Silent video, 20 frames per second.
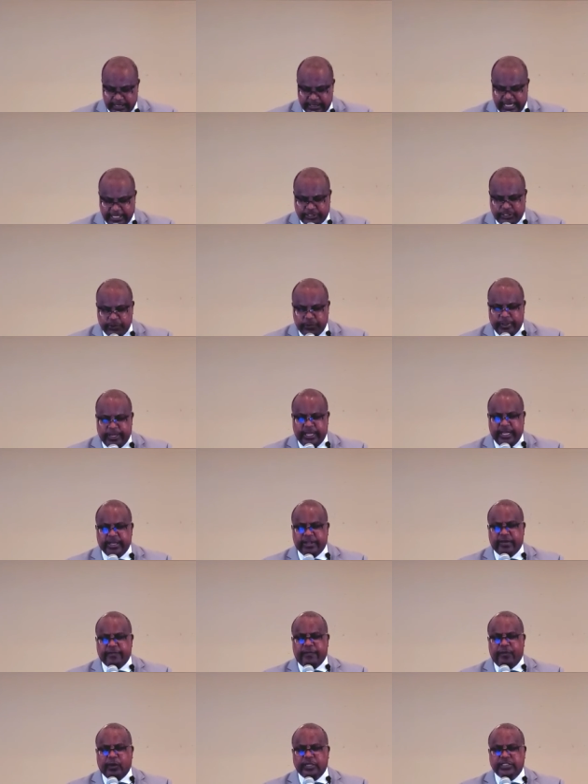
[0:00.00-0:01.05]
that you would
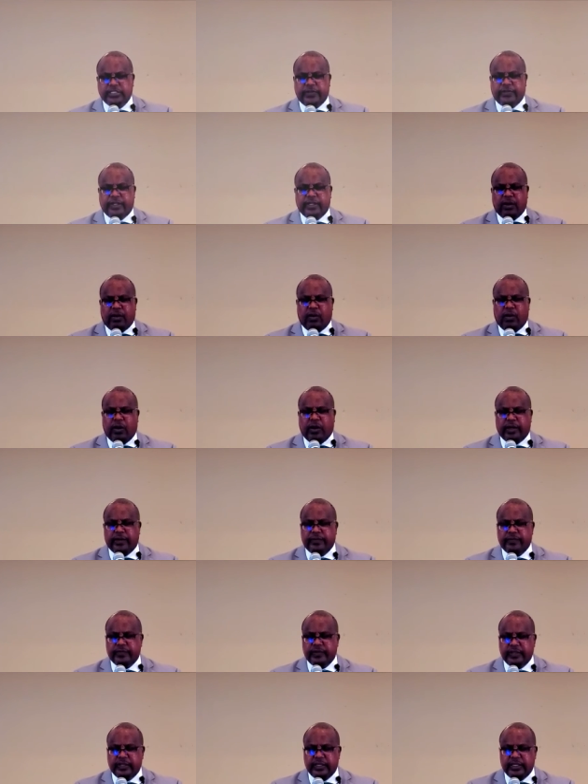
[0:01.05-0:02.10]
hear the voice of the
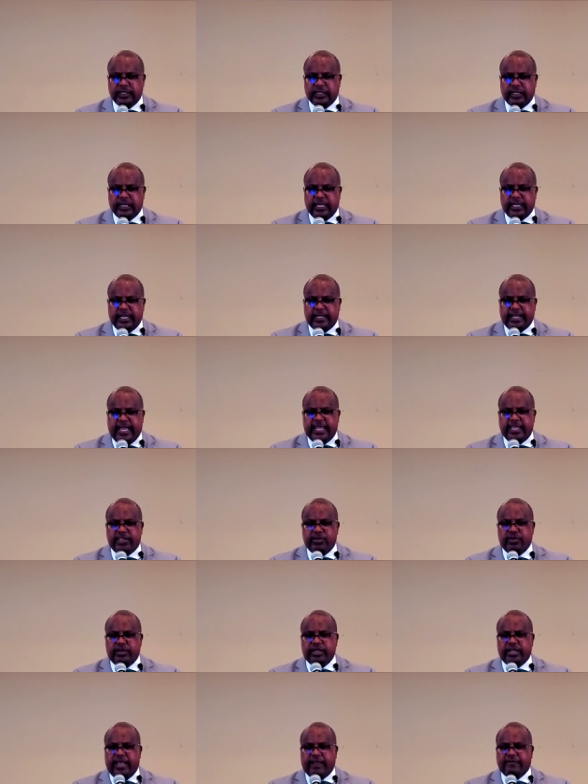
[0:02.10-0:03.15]
Lord. And the day
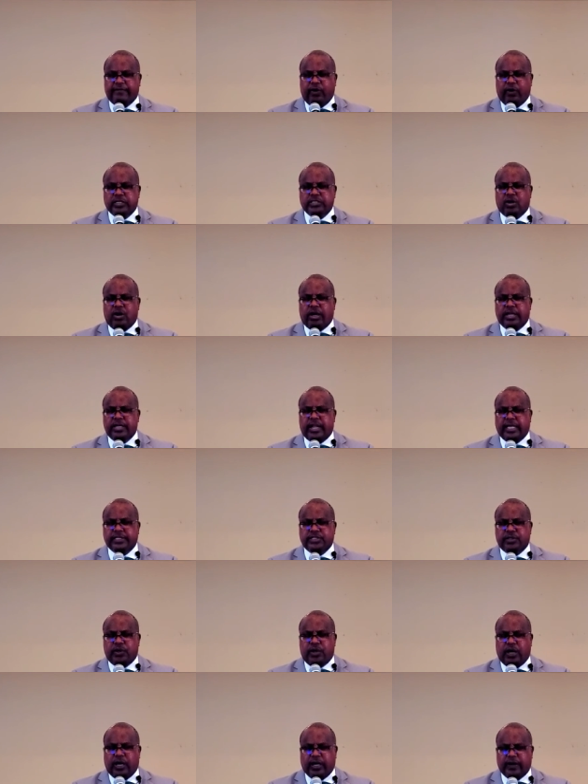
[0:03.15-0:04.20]
you hear that voice, harden not
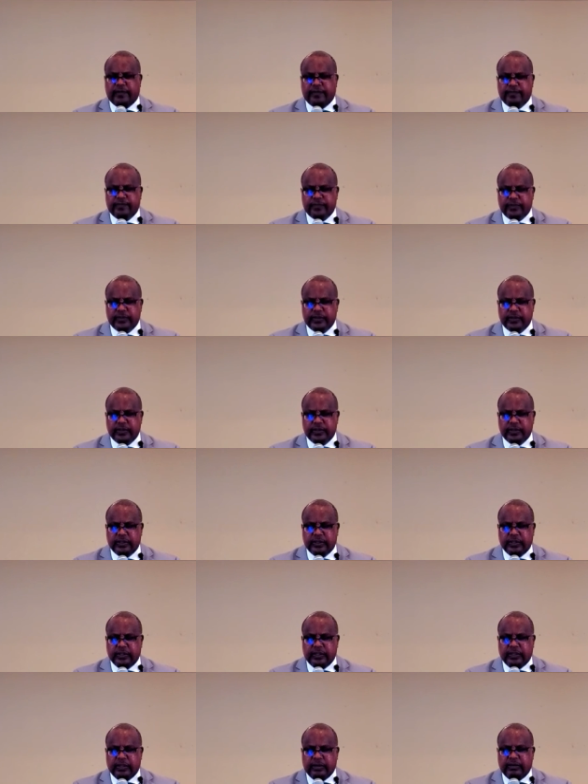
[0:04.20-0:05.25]
your
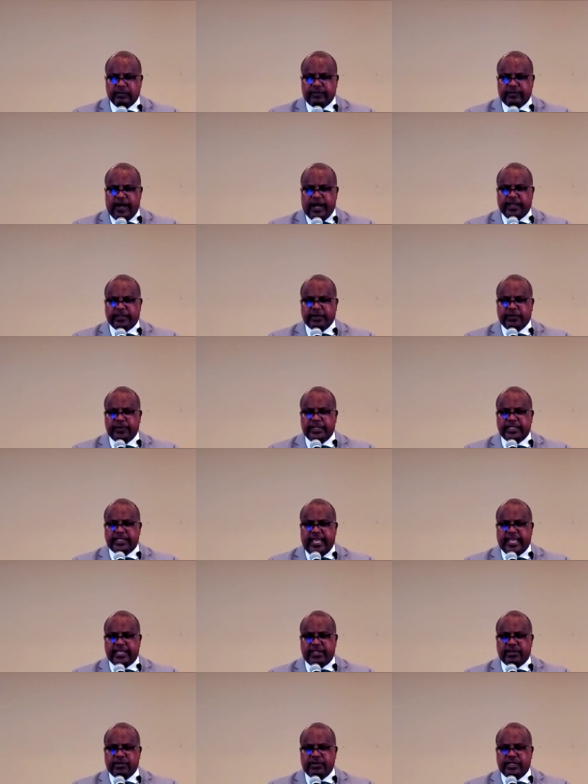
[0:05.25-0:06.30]
heart. Father, we
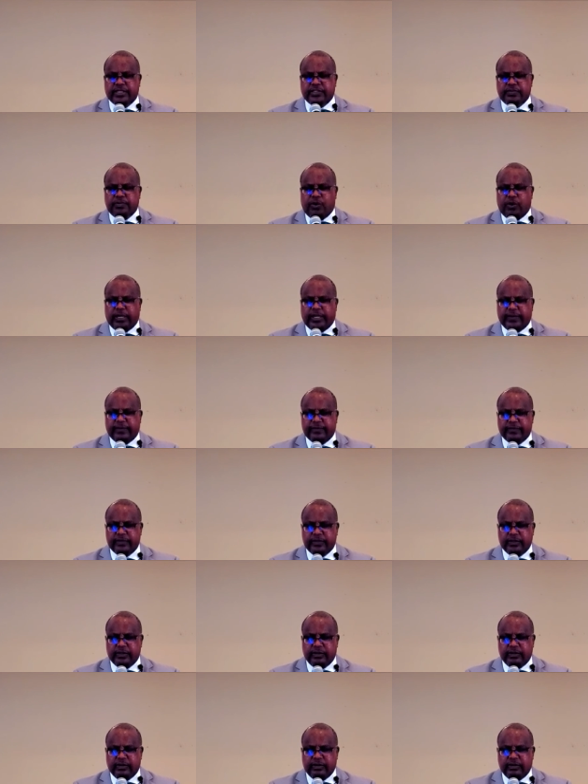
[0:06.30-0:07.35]
thank you this morning
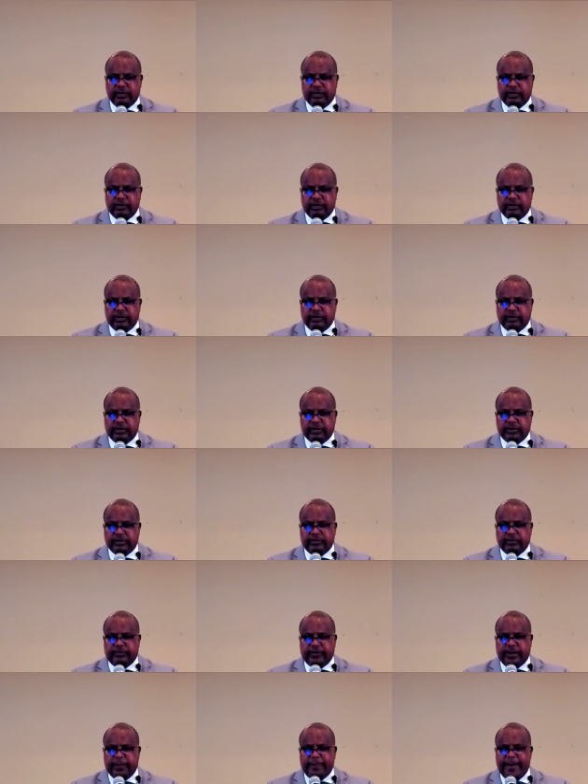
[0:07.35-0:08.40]

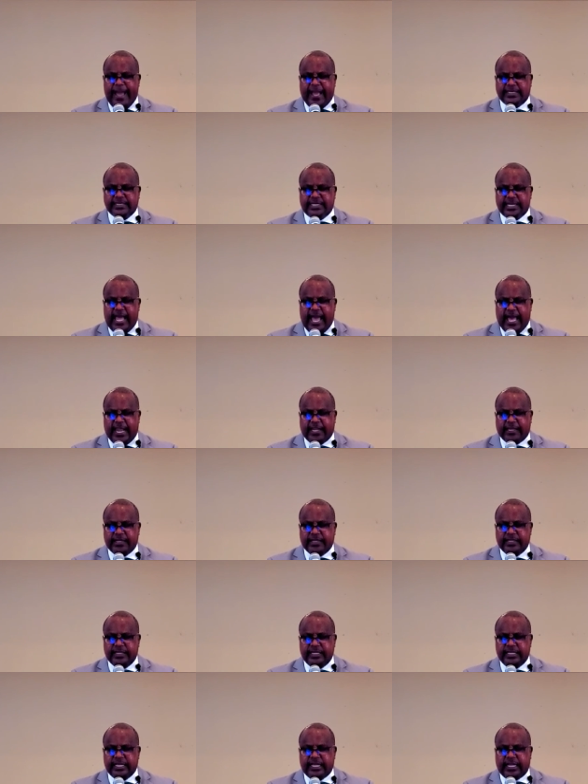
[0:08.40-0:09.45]
for the
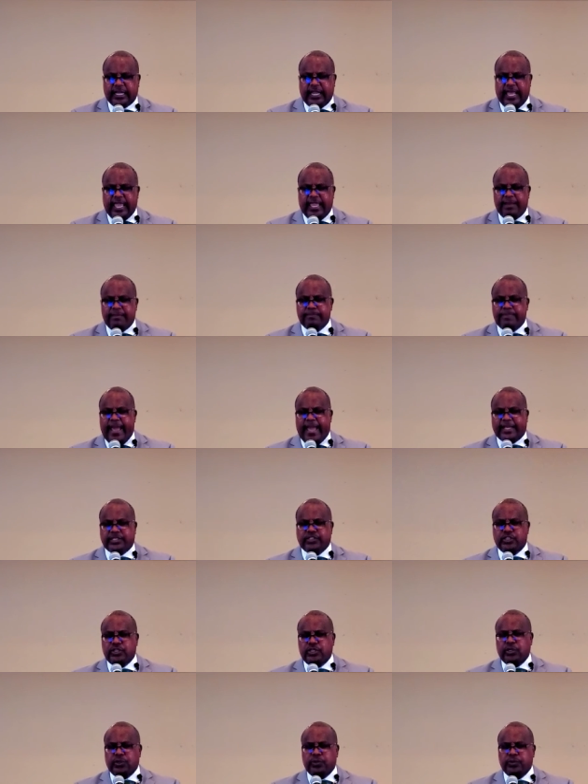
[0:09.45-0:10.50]
backslider claim back
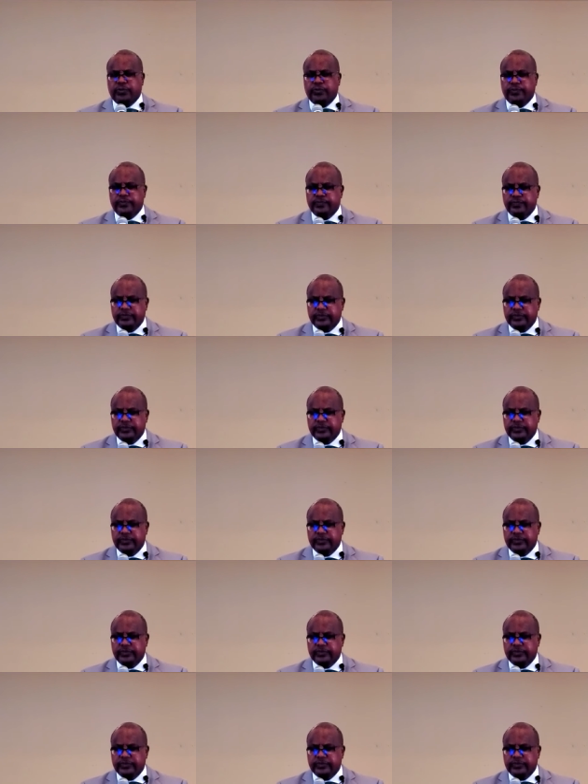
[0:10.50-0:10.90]
to you.